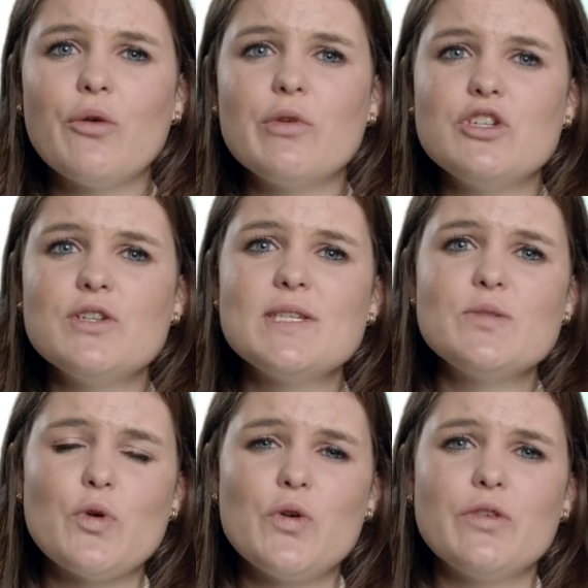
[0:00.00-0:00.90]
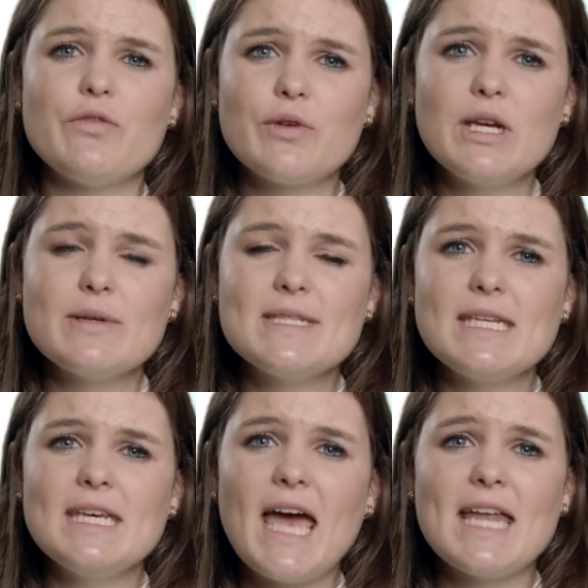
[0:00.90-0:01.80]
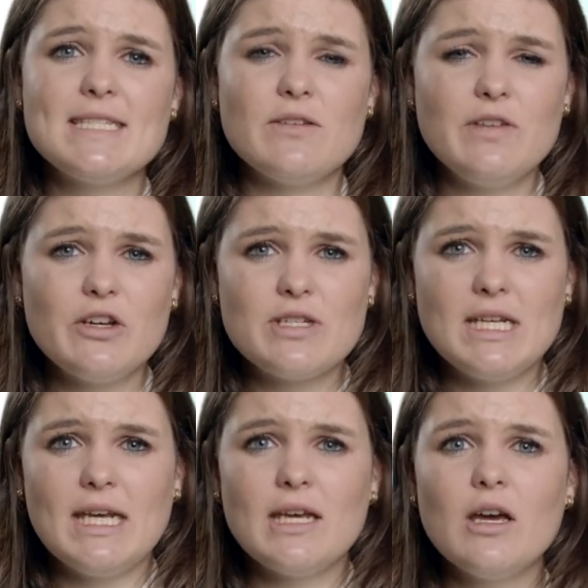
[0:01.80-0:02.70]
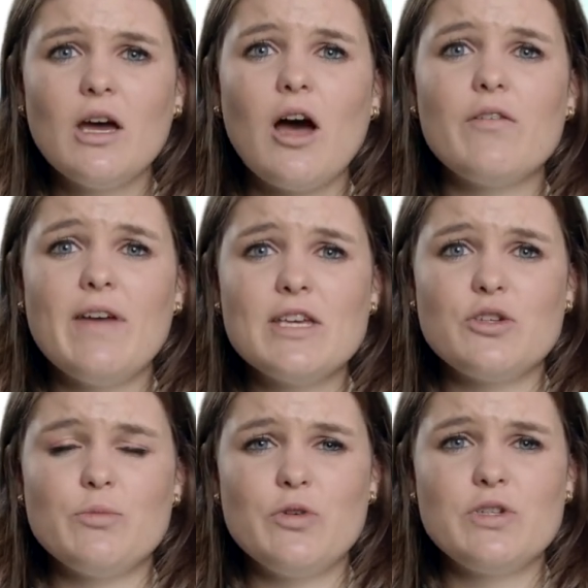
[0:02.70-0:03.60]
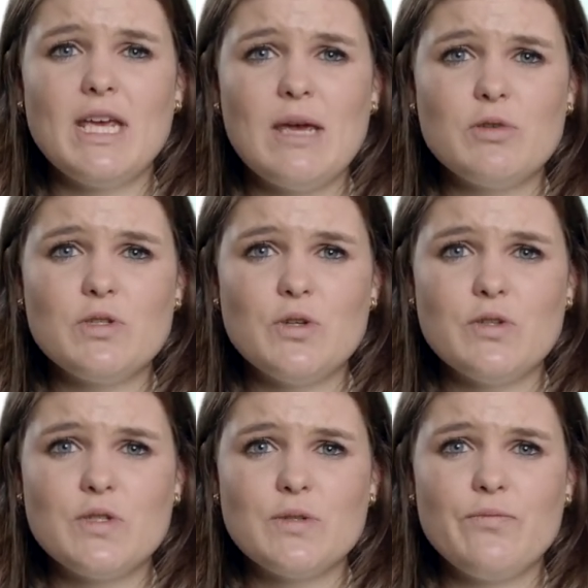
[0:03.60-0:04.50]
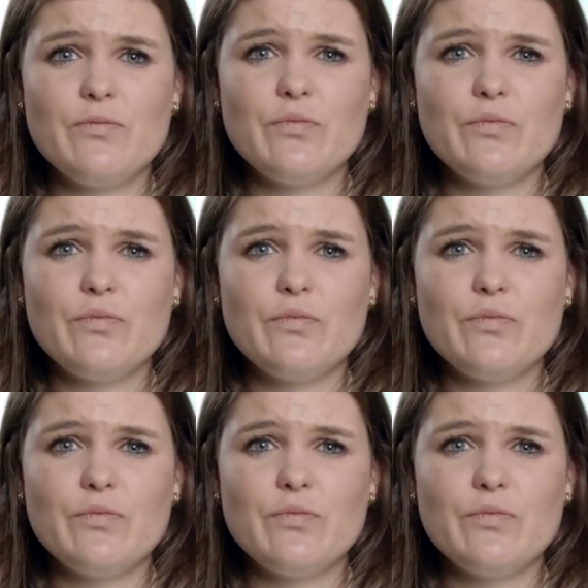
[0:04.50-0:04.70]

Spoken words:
reduces both the frequency and severity of vasomotor episodes.